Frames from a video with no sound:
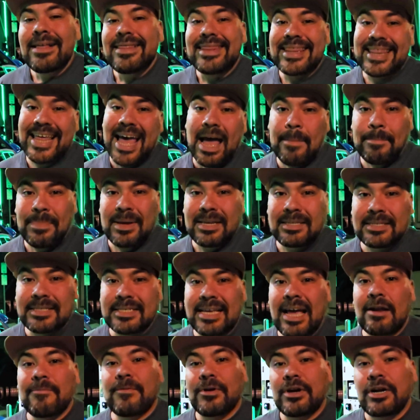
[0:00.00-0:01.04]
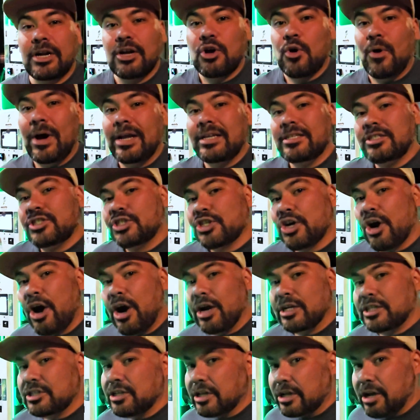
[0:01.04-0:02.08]
That being said, we're going to go ahead and
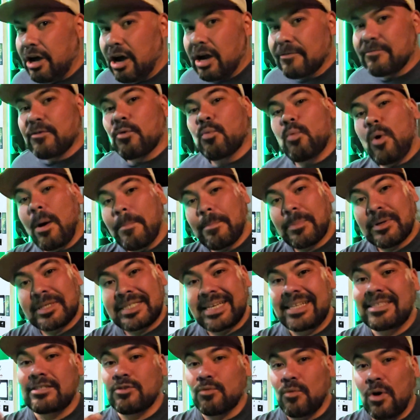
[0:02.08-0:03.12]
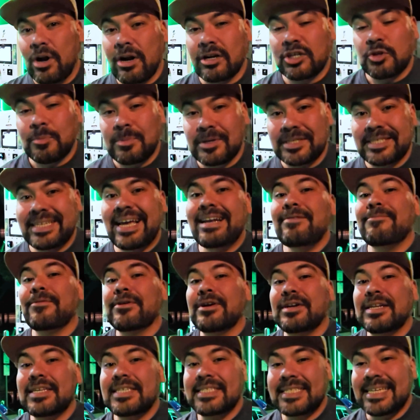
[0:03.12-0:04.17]
charge the car from one percent to one hundred percent. We're
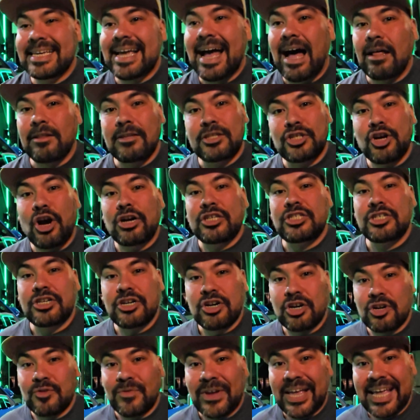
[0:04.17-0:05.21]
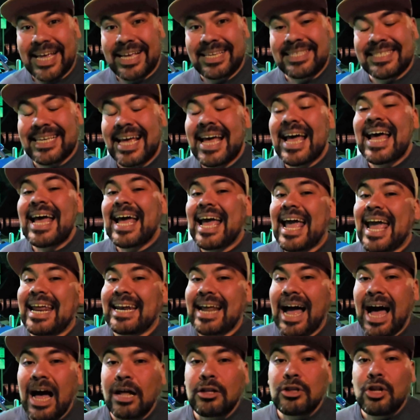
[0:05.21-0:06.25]
going to see how the charging curve is and
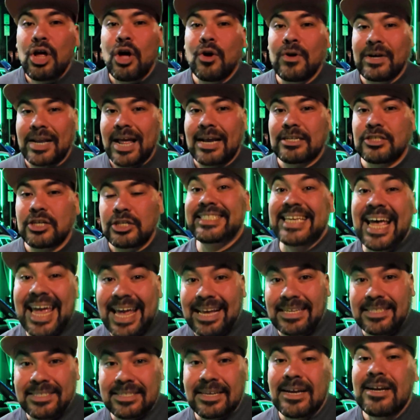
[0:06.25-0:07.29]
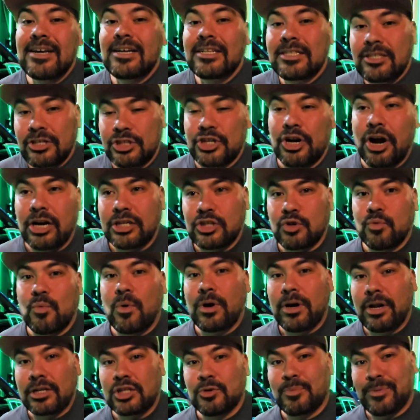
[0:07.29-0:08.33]
how long it actually takes to charge to
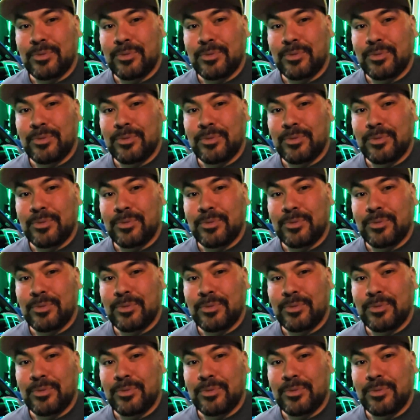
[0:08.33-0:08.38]
one hundred